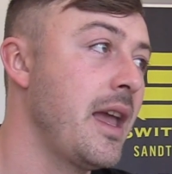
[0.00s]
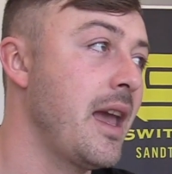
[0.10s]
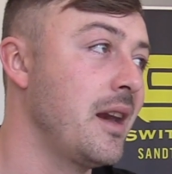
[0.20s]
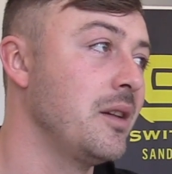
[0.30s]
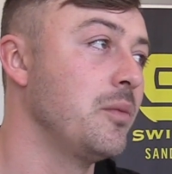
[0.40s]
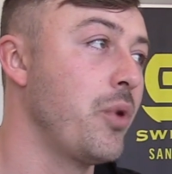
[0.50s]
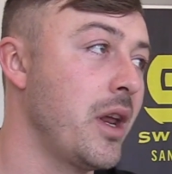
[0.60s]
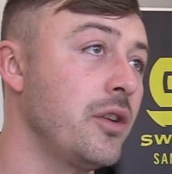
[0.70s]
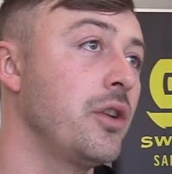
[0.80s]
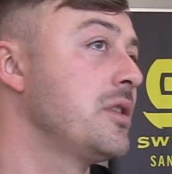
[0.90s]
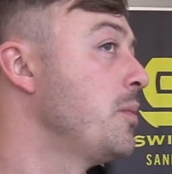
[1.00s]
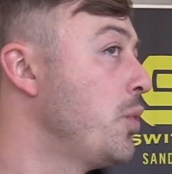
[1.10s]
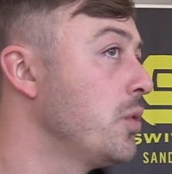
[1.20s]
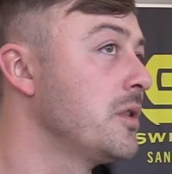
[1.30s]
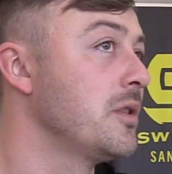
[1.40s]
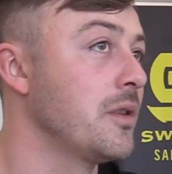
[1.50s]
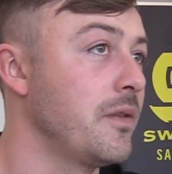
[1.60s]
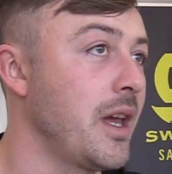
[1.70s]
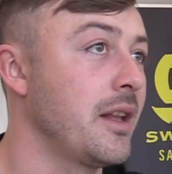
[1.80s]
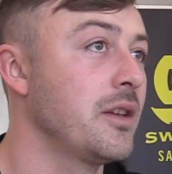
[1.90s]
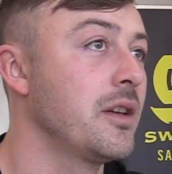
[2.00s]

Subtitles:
And Brandon knows the importance of that.